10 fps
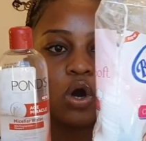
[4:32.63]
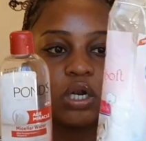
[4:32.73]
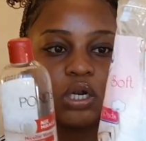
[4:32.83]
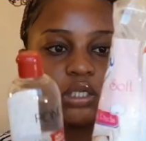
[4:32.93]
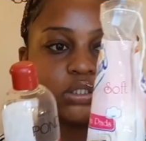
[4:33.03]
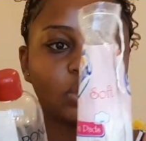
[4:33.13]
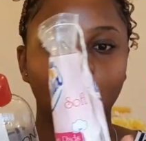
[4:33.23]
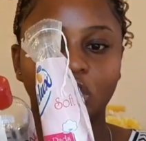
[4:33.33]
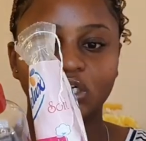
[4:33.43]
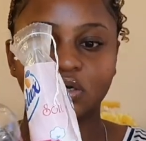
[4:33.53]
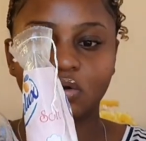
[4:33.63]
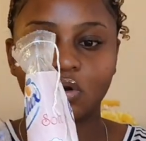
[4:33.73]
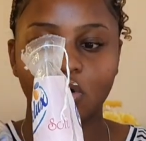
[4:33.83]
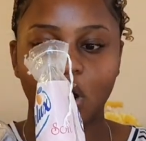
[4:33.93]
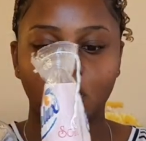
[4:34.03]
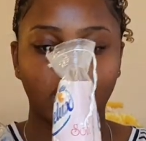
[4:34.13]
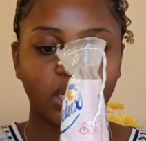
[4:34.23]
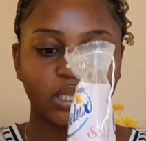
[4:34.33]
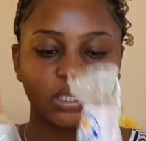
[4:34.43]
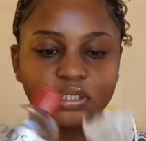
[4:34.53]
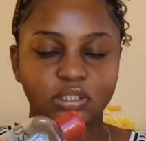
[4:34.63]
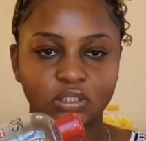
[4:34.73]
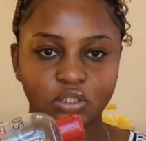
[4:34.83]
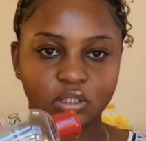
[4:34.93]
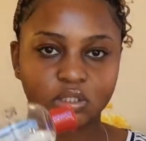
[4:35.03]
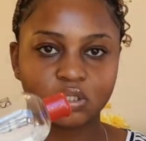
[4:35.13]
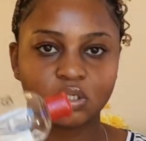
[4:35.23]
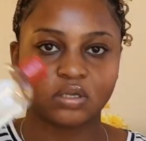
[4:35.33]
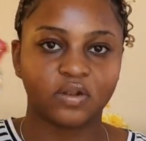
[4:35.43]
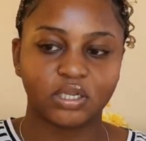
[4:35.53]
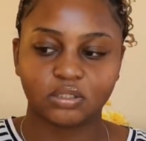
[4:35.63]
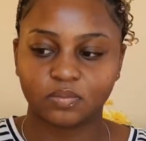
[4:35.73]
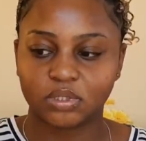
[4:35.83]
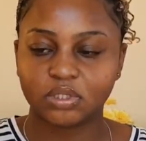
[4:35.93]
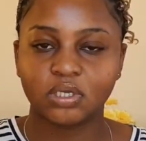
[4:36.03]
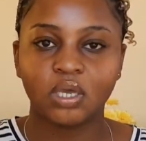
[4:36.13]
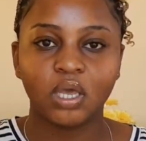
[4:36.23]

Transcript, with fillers: on a little cotton round like this just a little bit